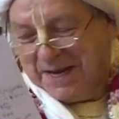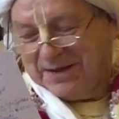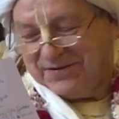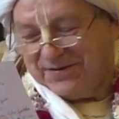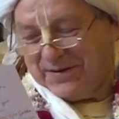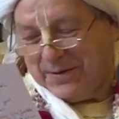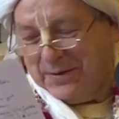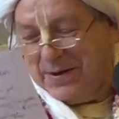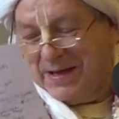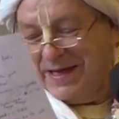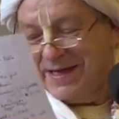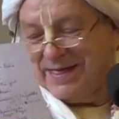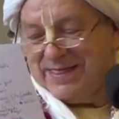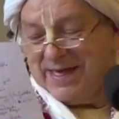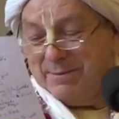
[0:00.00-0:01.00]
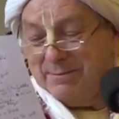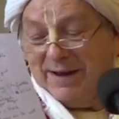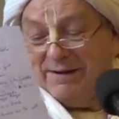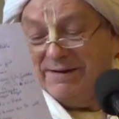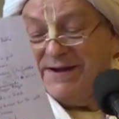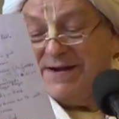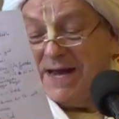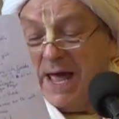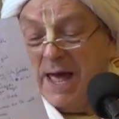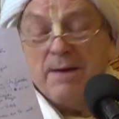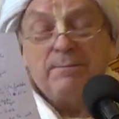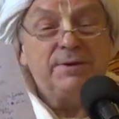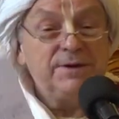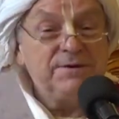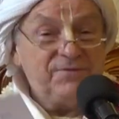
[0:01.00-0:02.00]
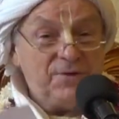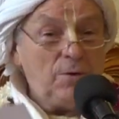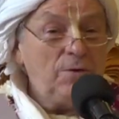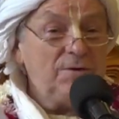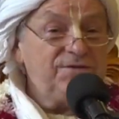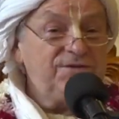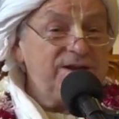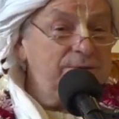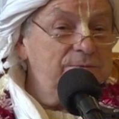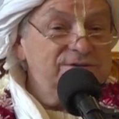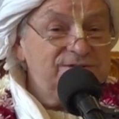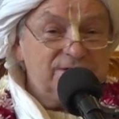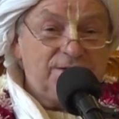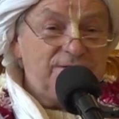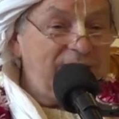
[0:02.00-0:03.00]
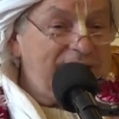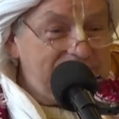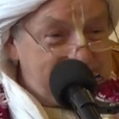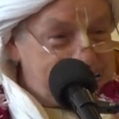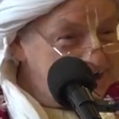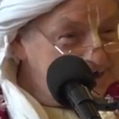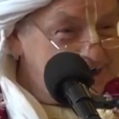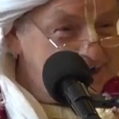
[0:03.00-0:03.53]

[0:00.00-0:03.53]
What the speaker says: So they married. But of course, she was a great